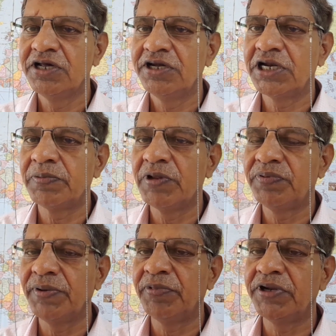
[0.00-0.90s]
it means
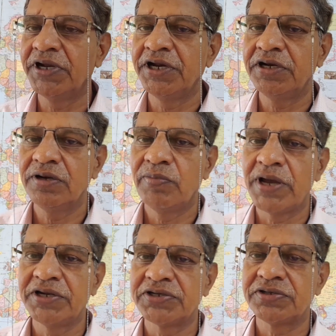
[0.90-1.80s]
58
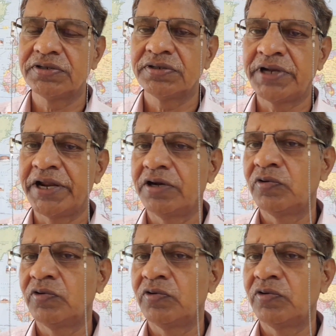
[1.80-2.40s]
minus 10,